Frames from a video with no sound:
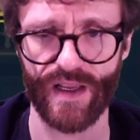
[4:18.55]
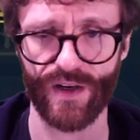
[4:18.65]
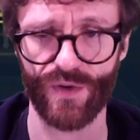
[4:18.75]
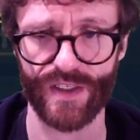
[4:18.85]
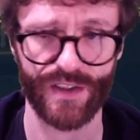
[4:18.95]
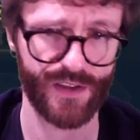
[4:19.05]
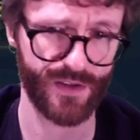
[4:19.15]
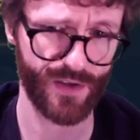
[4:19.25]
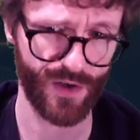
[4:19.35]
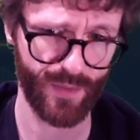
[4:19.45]
increased
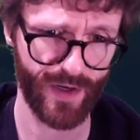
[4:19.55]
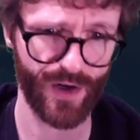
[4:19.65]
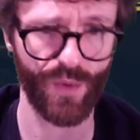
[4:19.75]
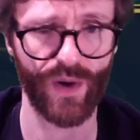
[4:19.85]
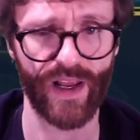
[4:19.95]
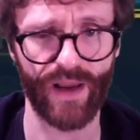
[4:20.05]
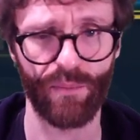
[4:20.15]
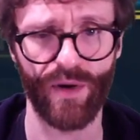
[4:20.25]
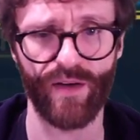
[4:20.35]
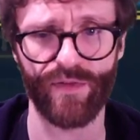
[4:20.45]
turn meter when a
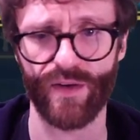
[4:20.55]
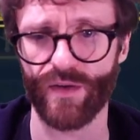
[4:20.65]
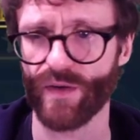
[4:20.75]
buff